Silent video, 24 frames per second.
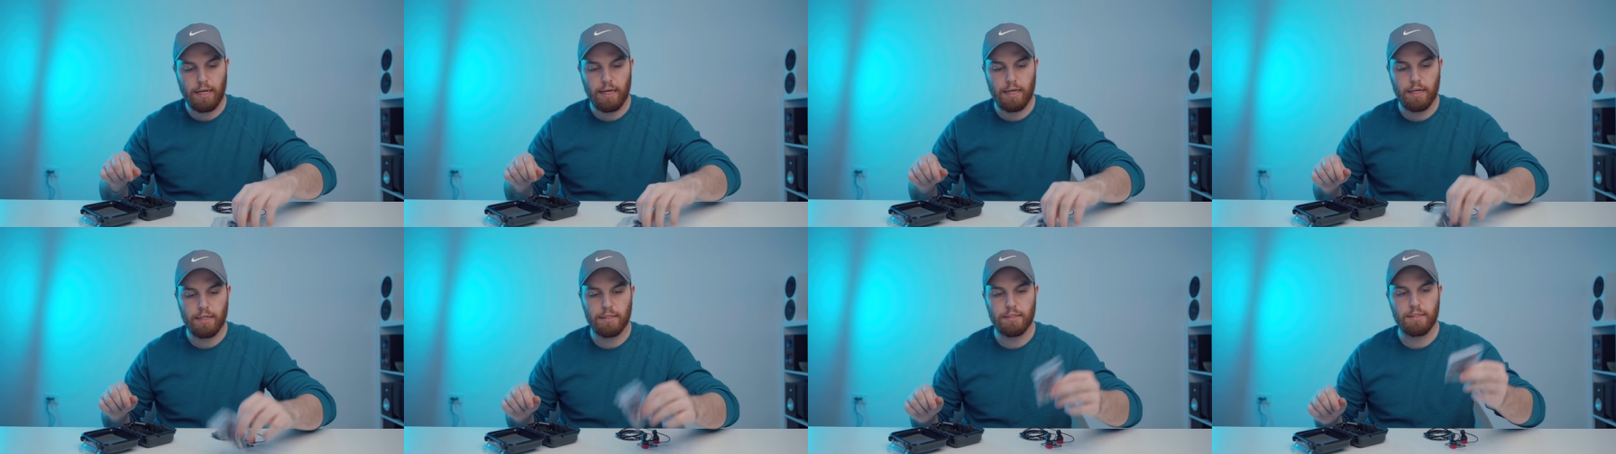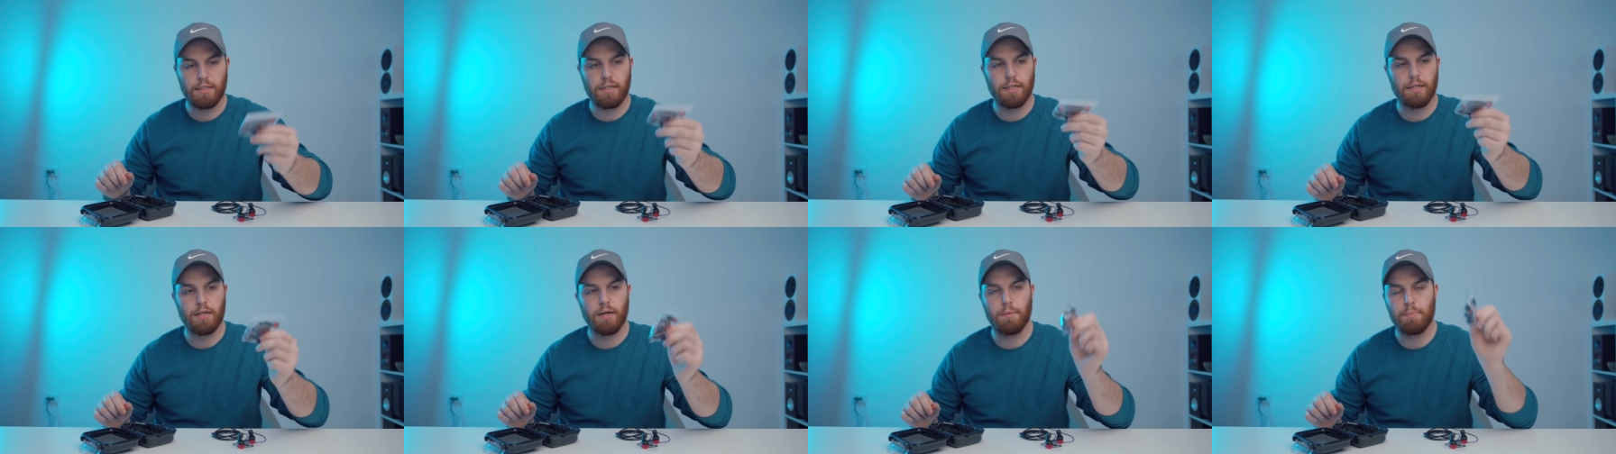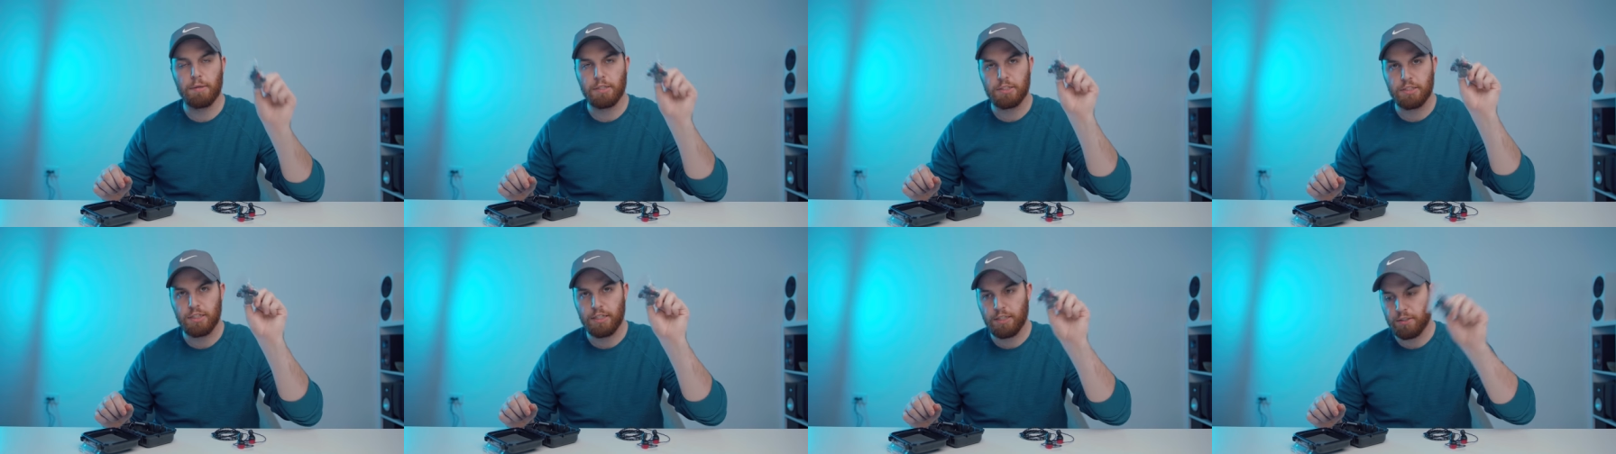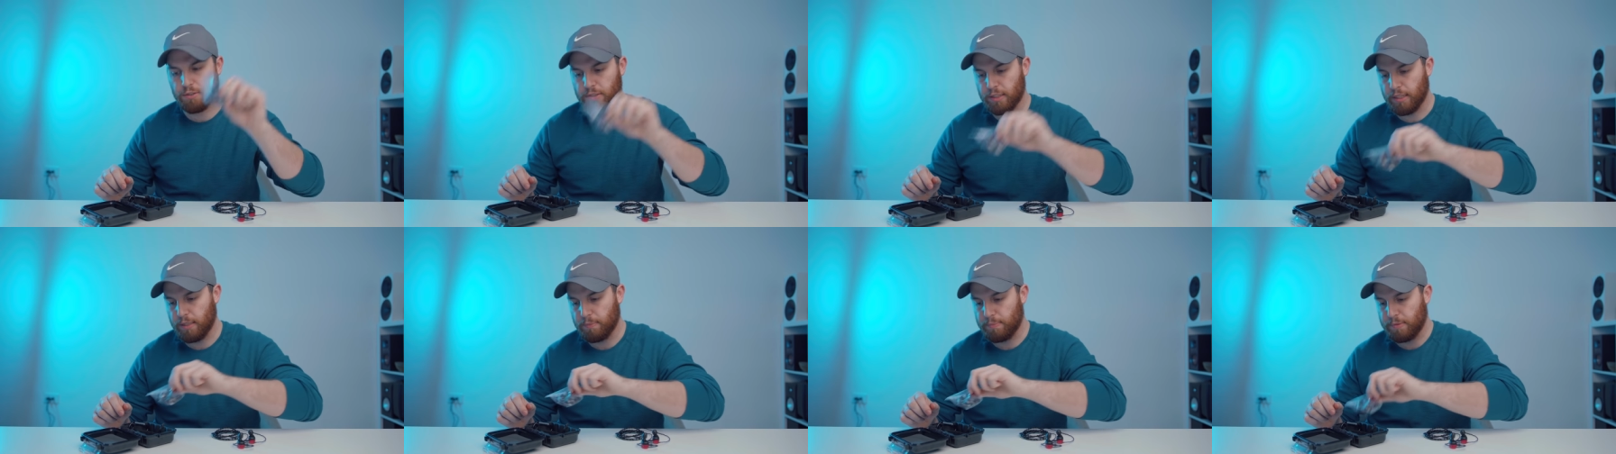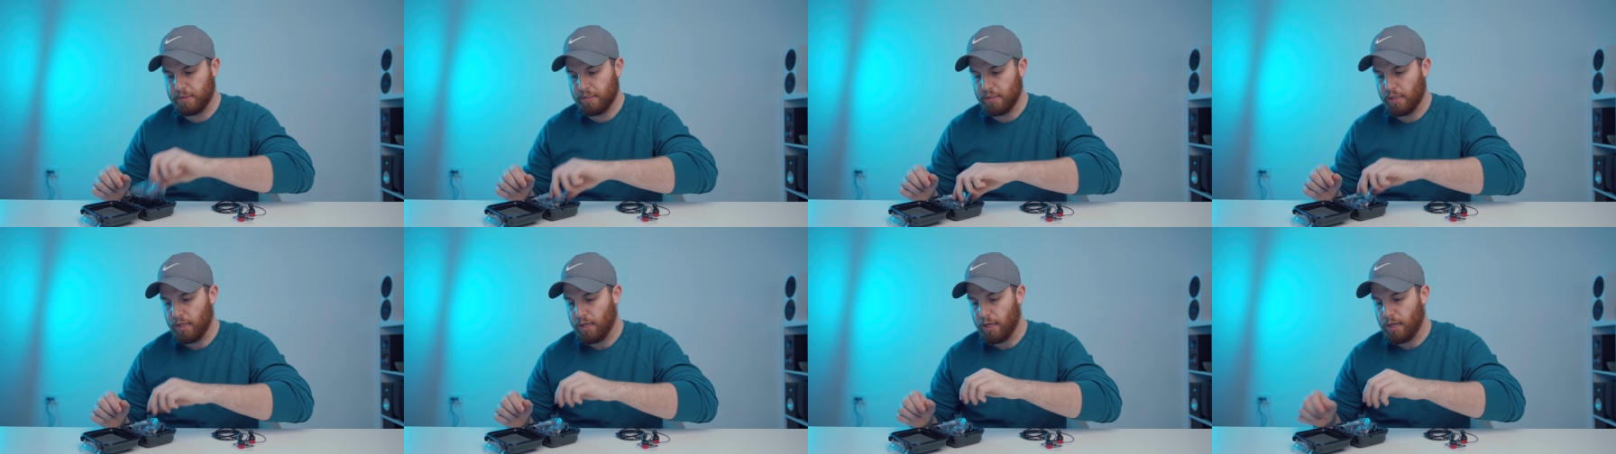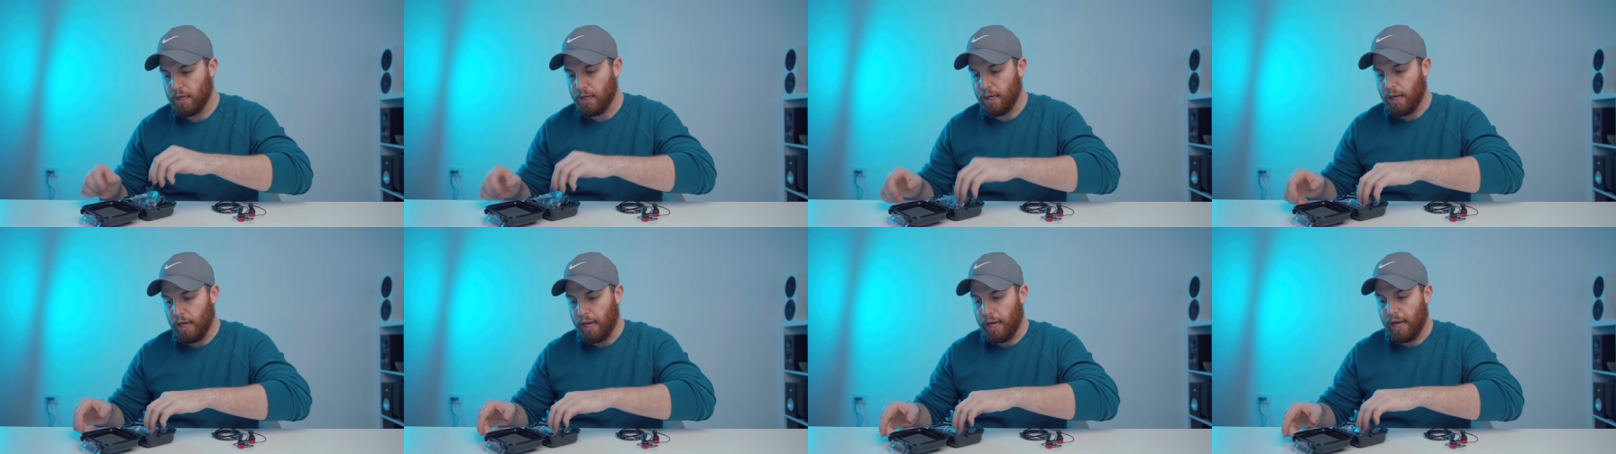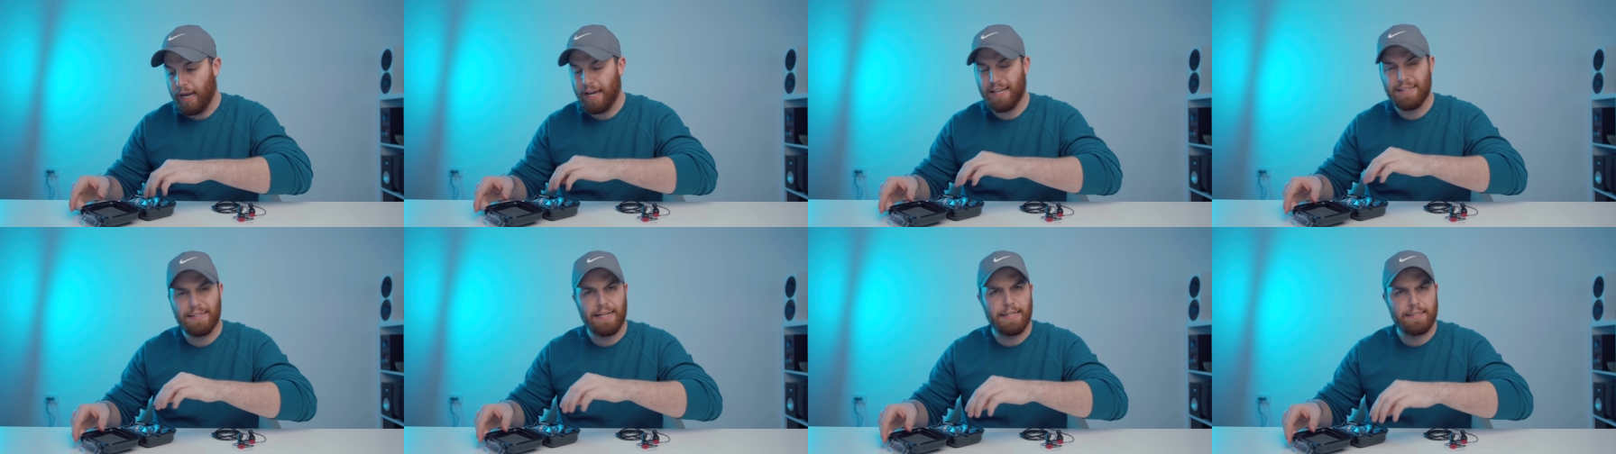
and uh, a bunch of ear tips. And